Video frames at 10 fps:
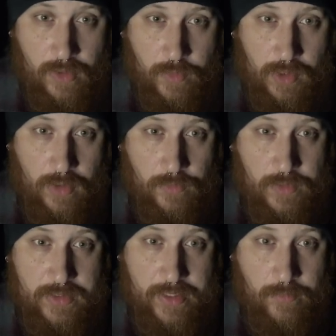going on
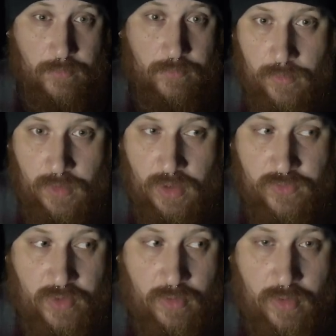with them.
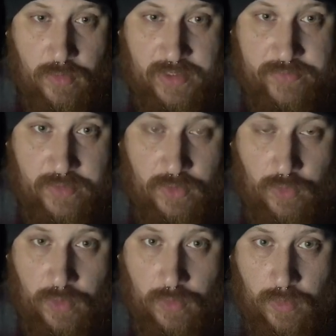Is there a reason
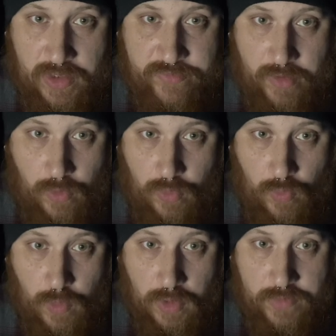you don't want us to know
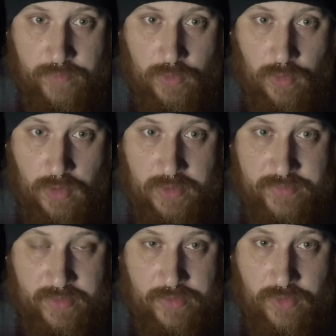who works for your
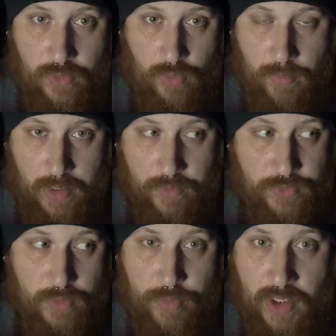organization, who
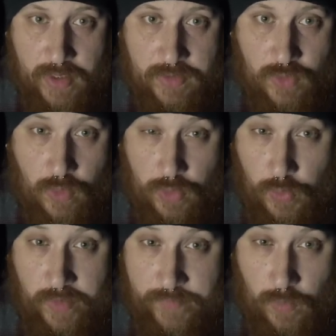models your products, or
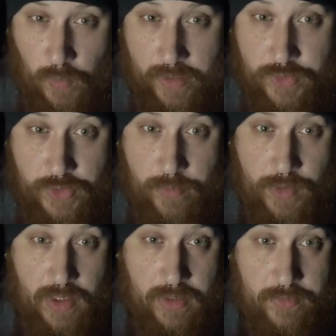who even wears your
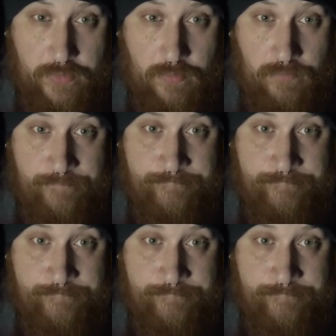products?